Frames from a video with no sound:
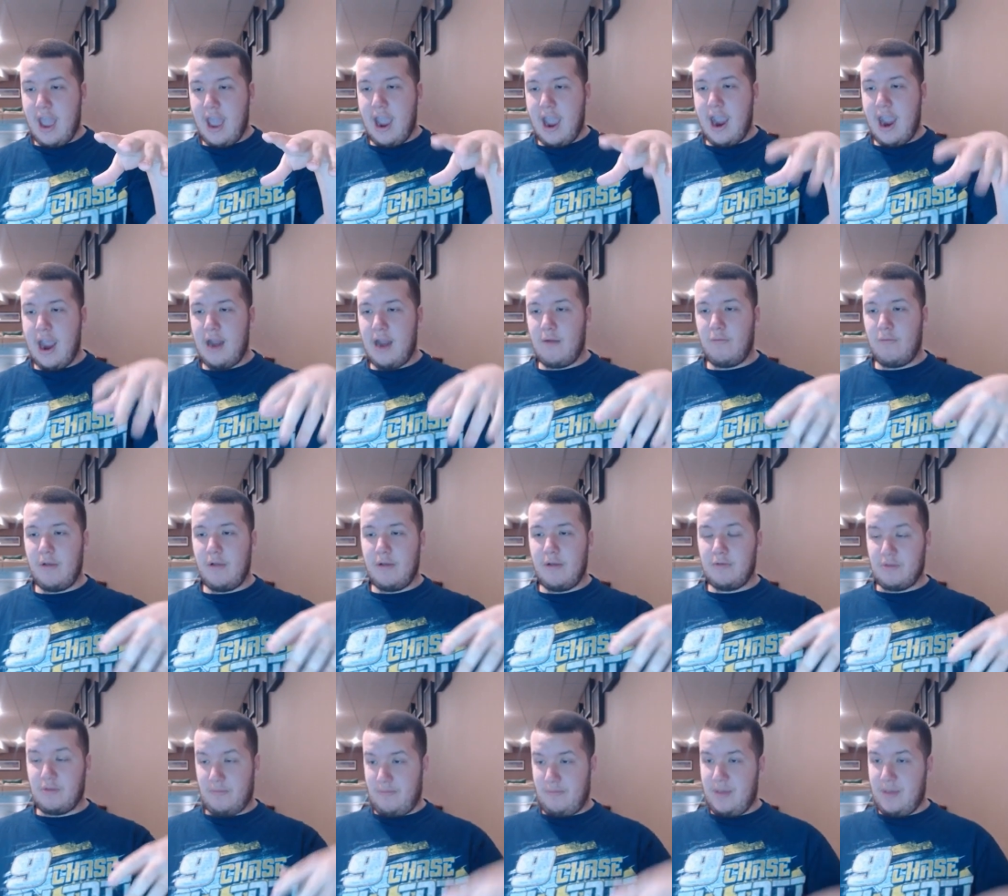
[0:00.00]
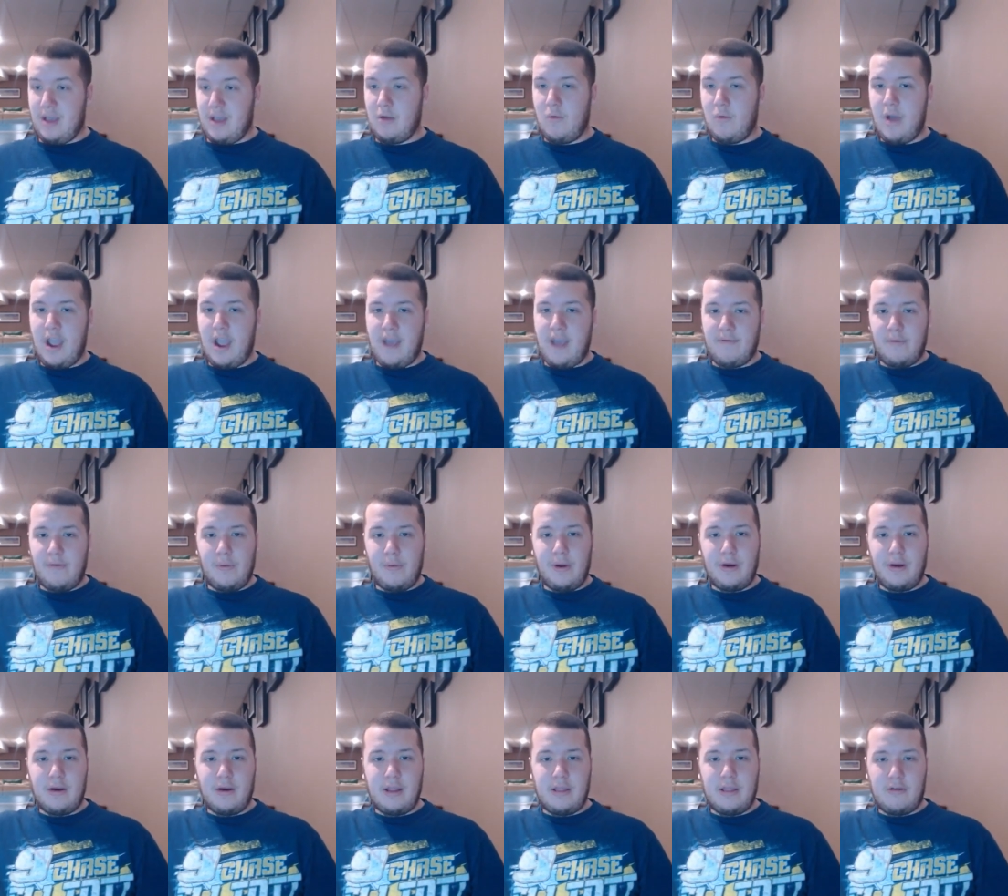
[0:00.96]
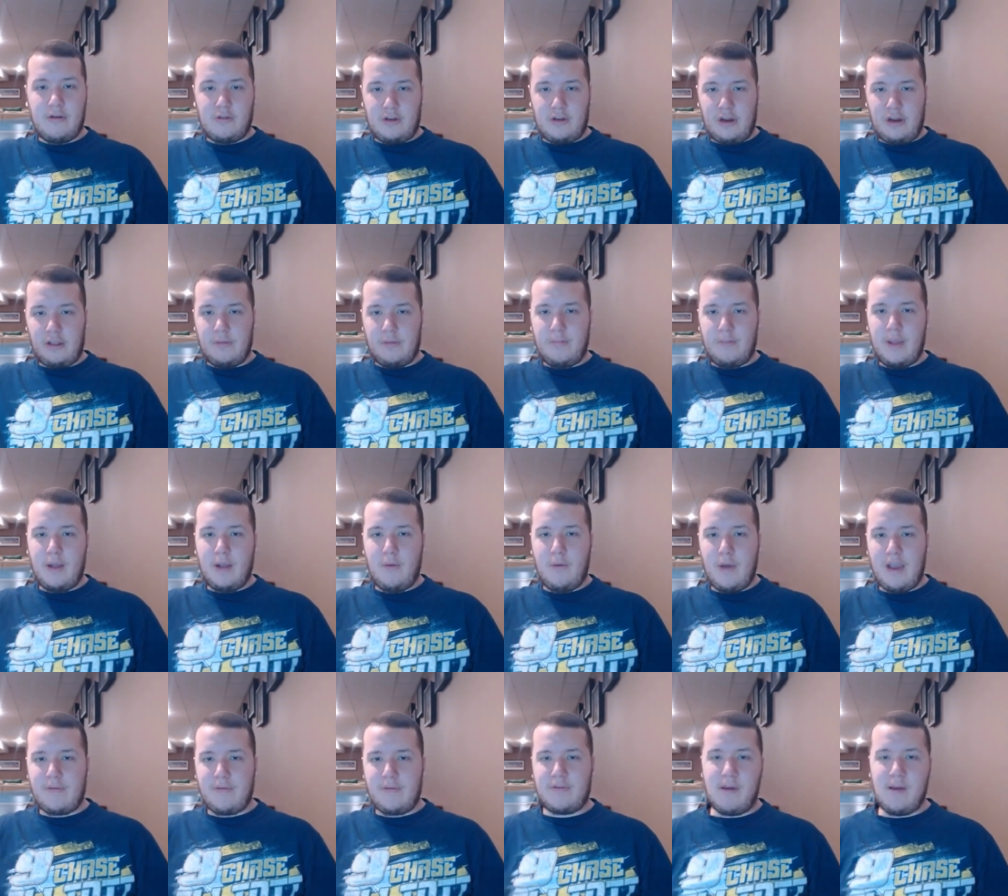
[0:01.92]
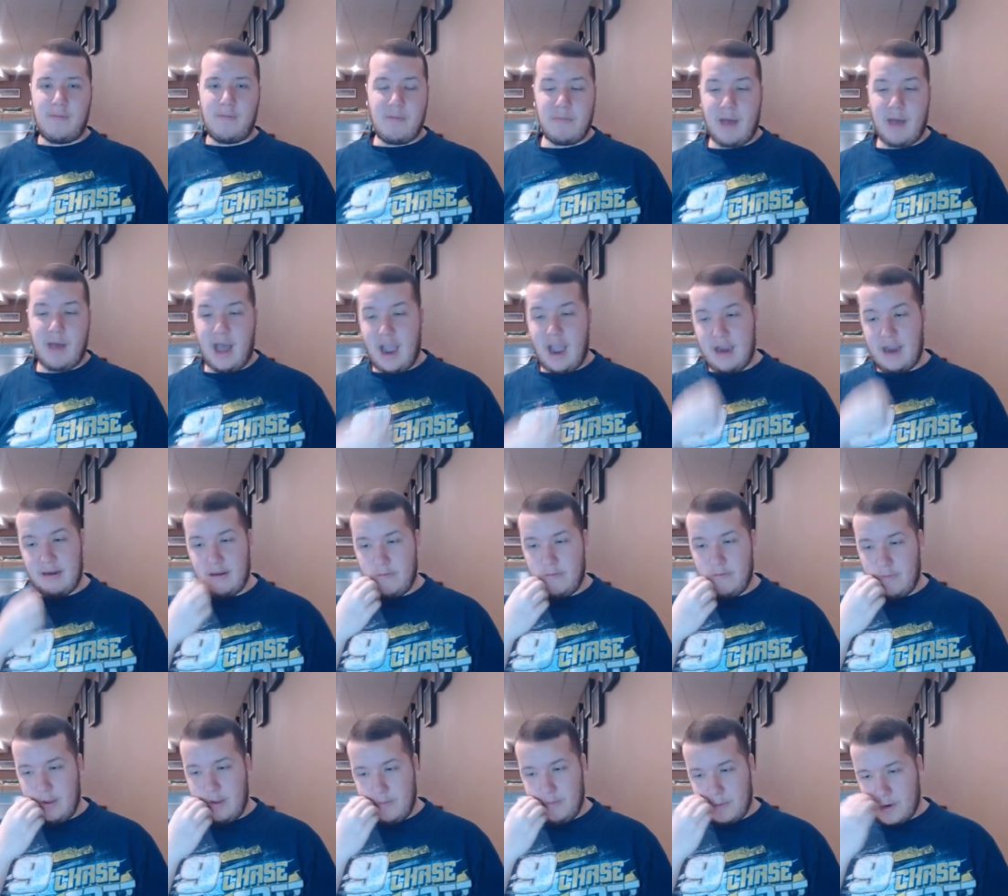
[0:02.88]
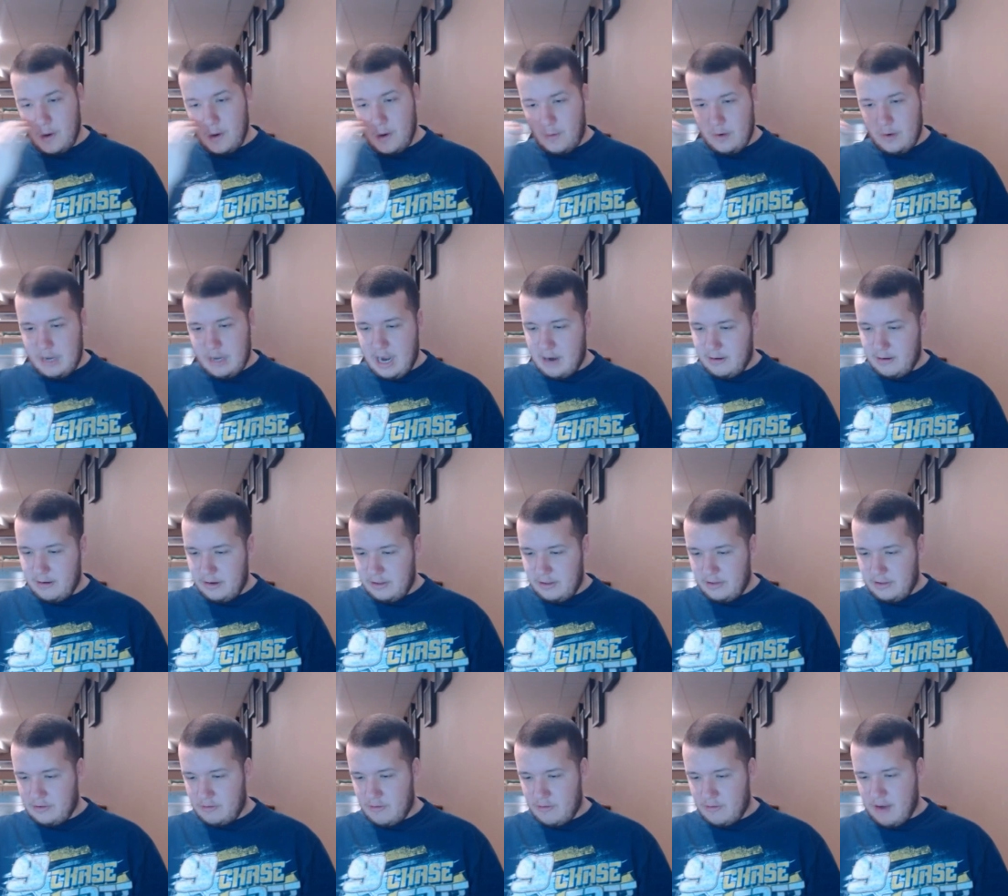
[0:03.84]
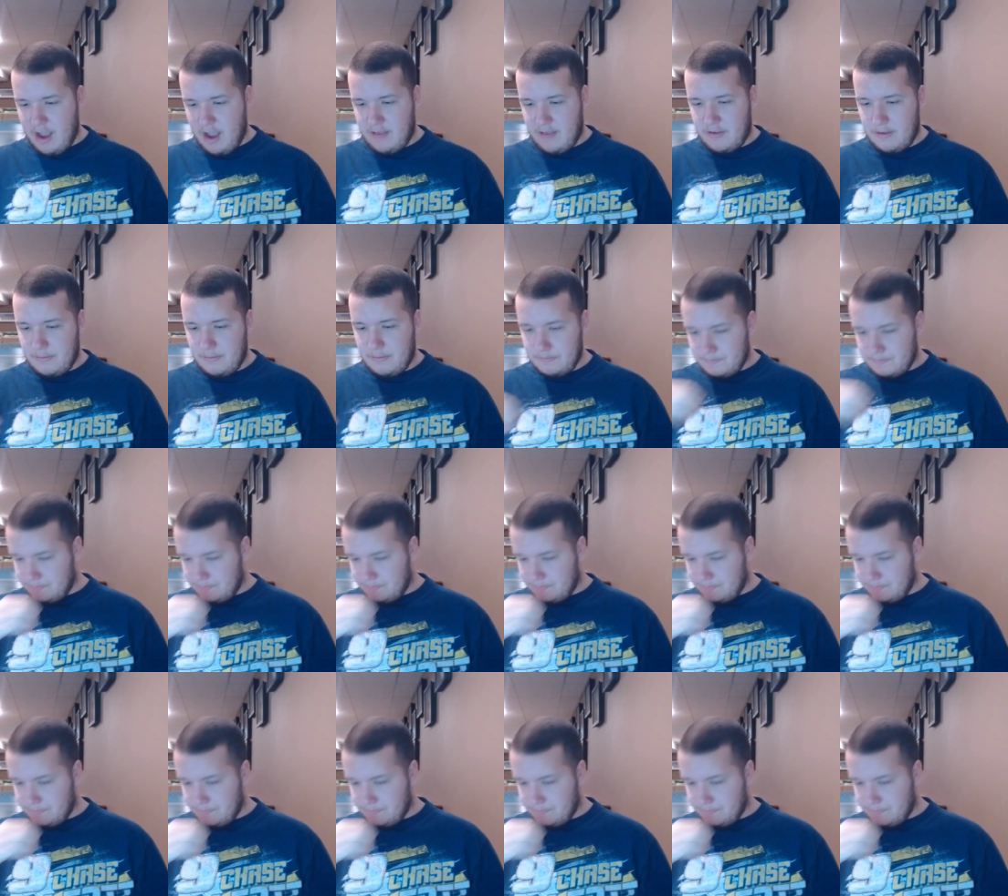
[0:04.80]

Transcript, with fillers: and we, it was a big wave, and we were and there was another big wave coming behind it. We were going down into this crest,